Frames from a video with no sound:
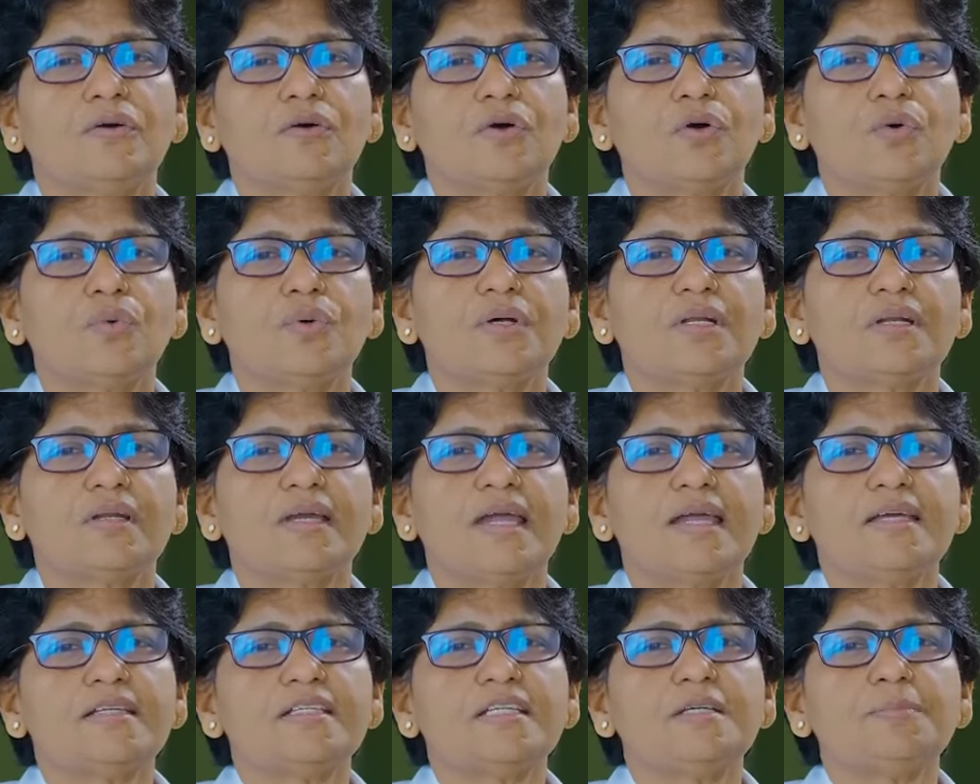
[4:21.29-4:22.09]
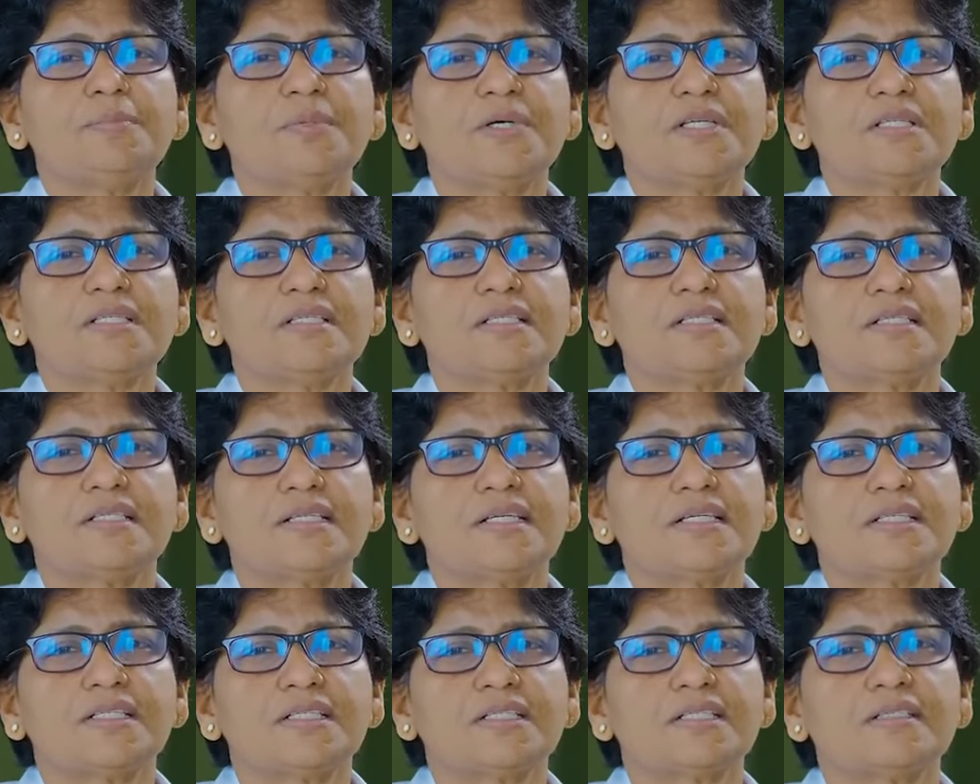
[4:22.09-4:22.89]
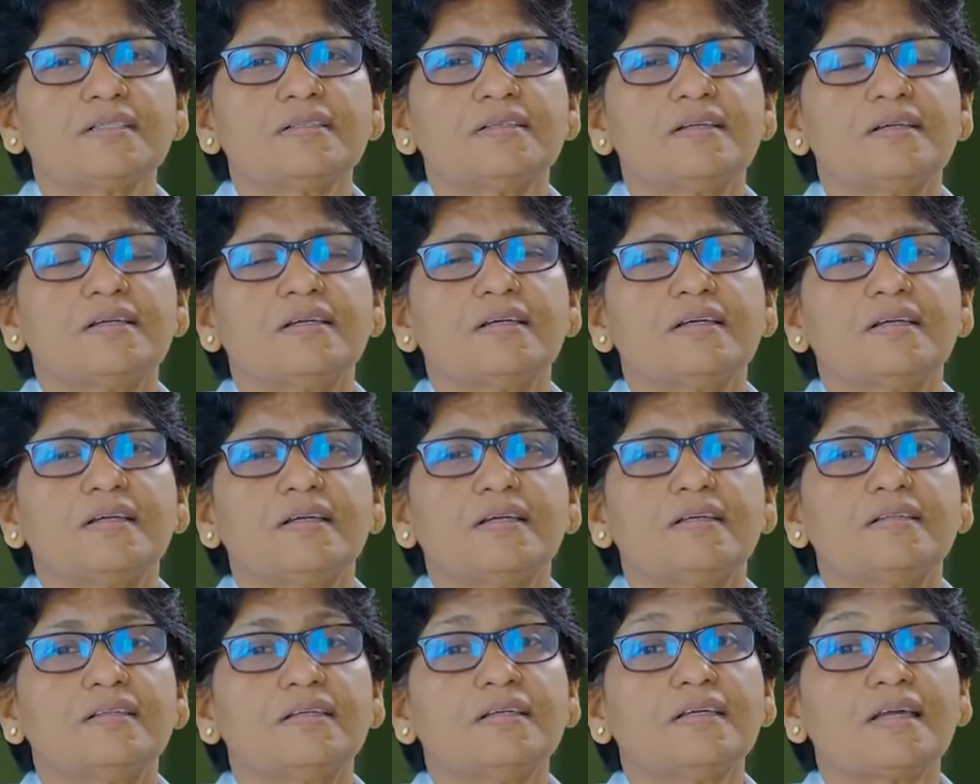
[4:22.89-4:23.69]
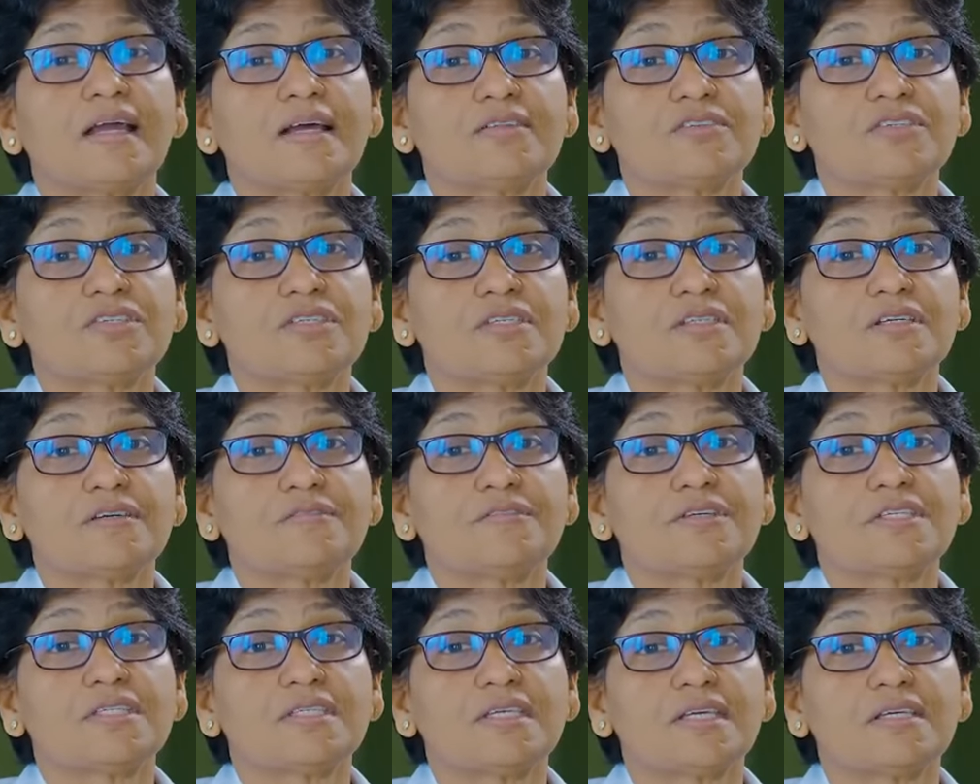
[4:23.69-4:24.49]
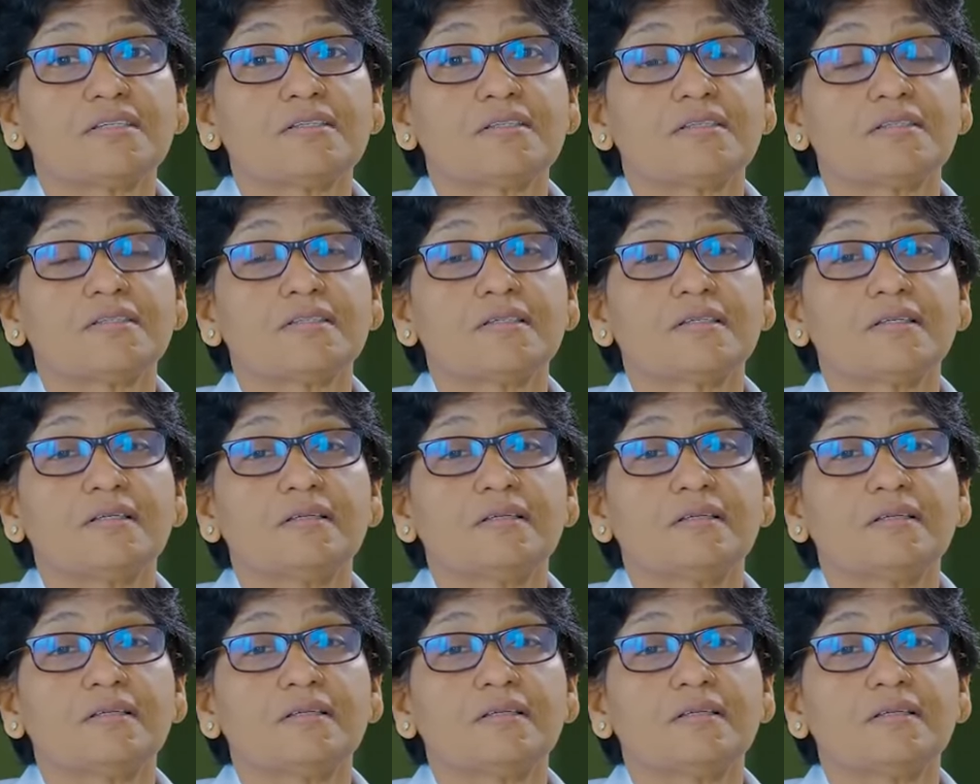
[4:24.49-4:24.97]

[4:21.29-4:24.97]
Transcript: over eighty percent reduction in the cancer cervix cases,